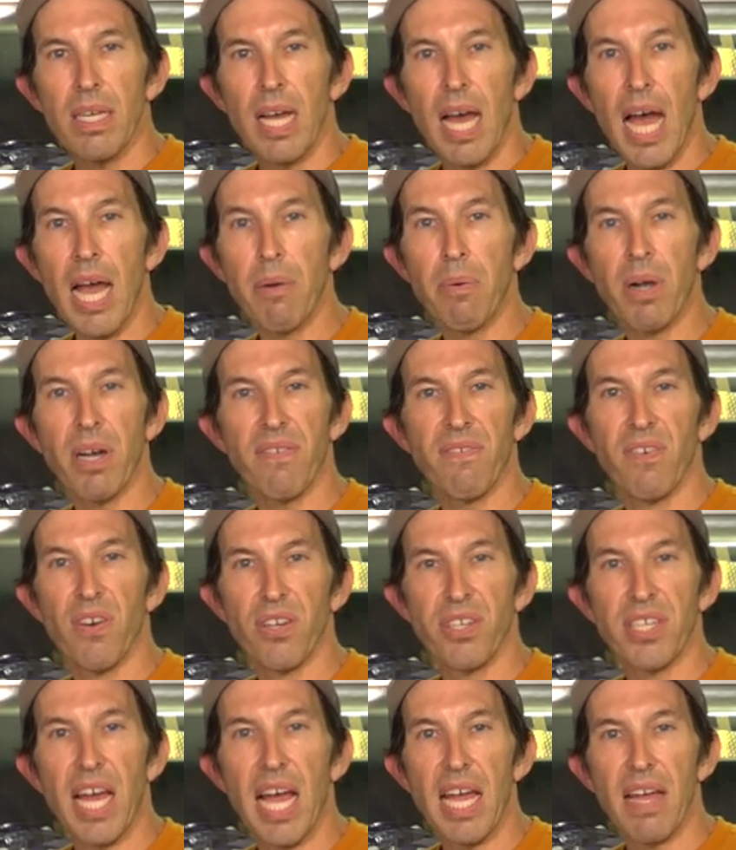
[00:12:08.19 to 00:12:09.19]
I worked
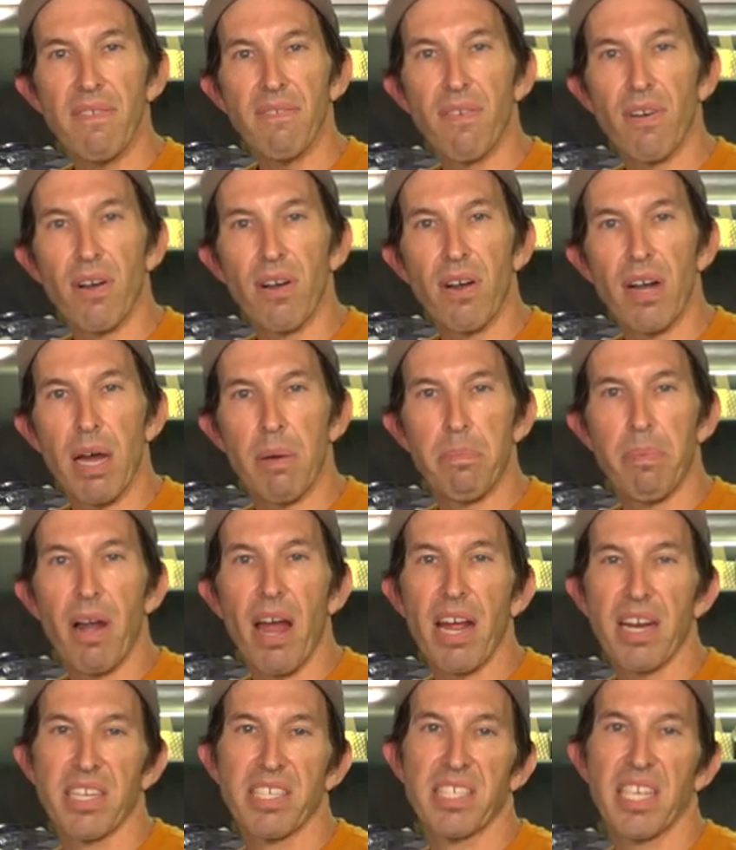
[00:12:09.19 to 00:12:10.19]
full-time for a
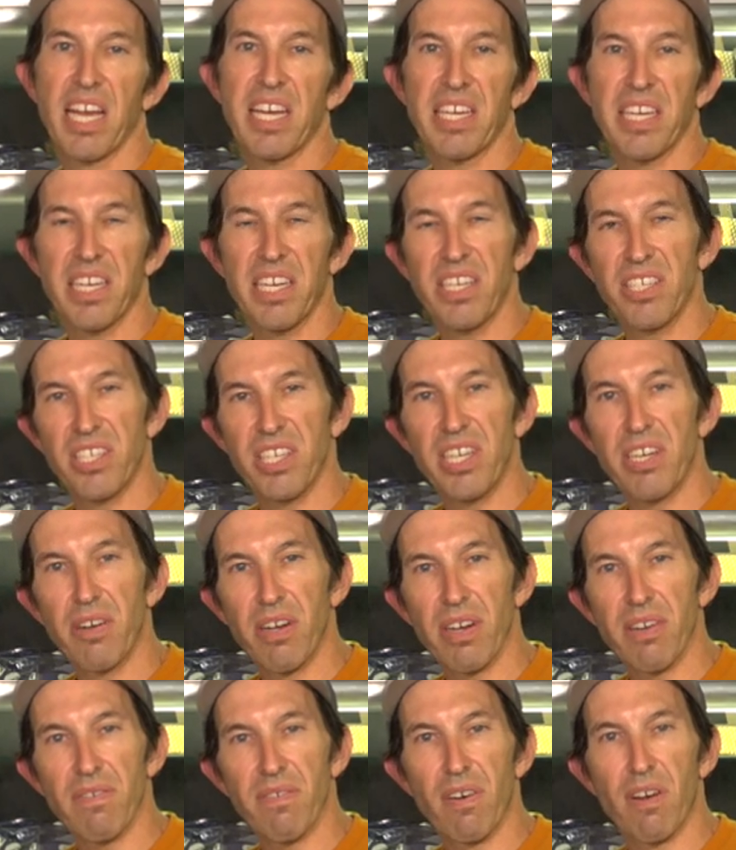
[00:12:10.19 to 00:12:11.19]
product design and
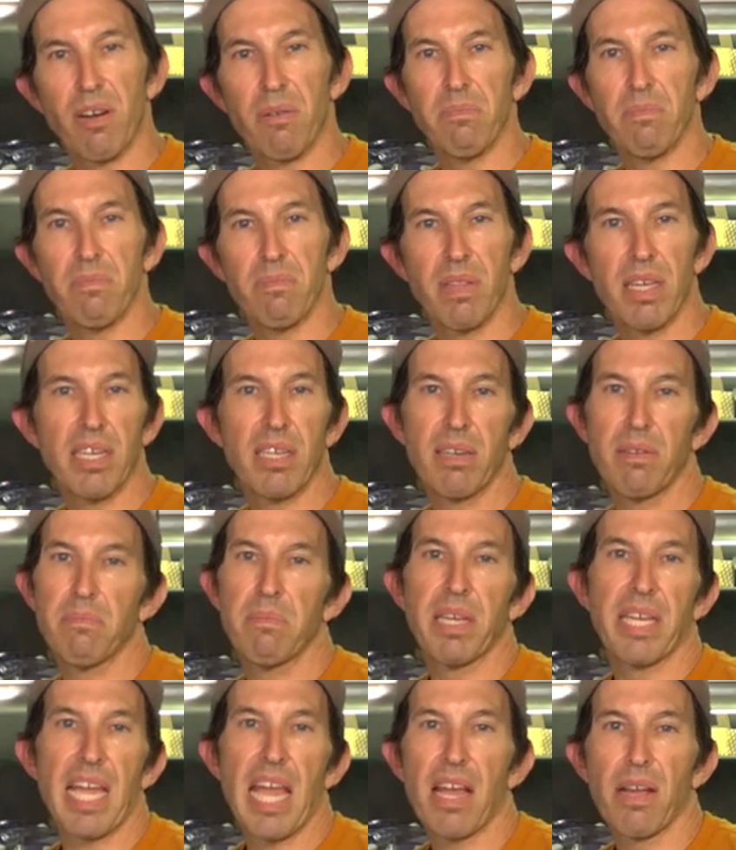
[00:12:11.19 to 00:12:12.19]
engineering firm. They did
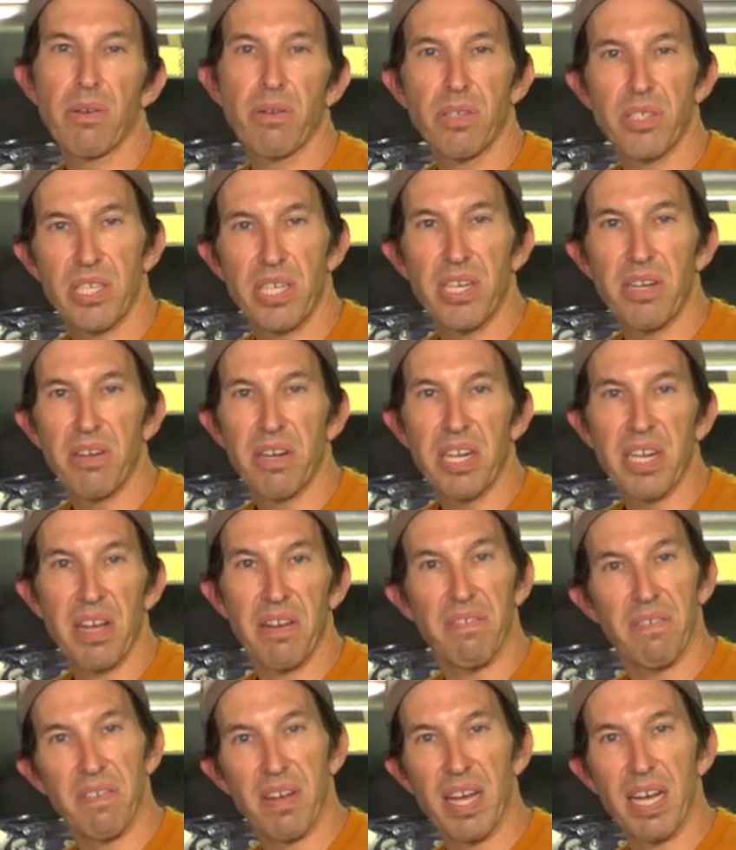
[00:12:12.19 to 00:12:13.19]
mechanical engineering
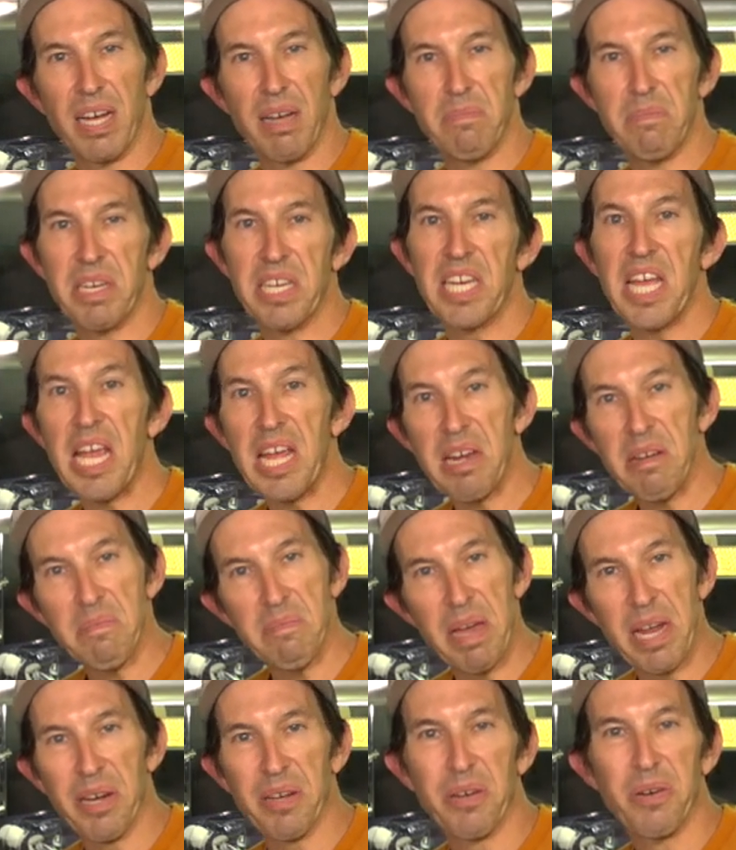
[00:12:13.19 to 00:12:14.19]
of uh, mundane
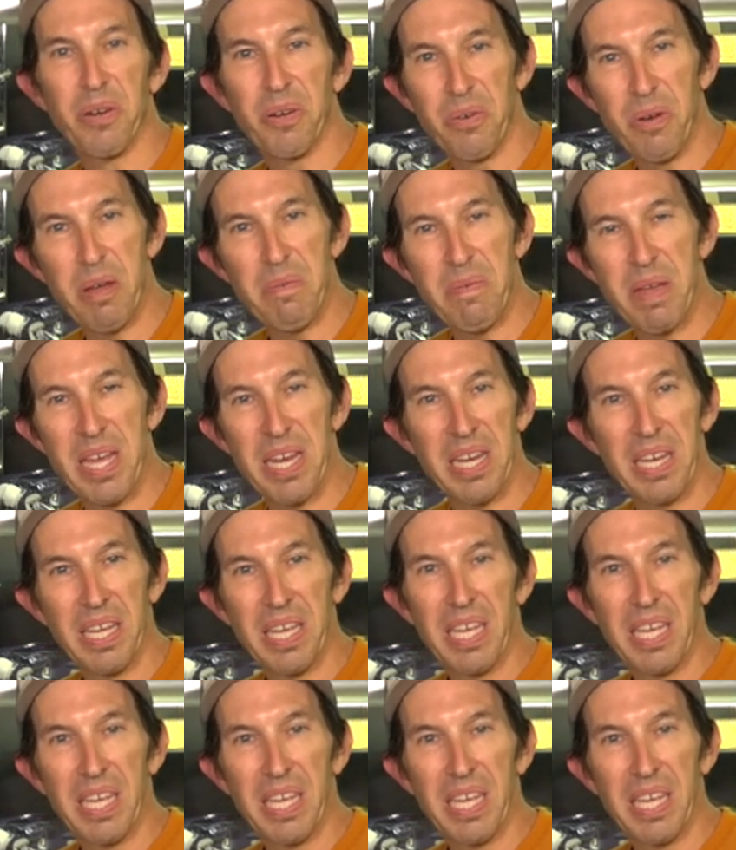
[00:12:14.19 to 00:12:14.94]
medical equipment.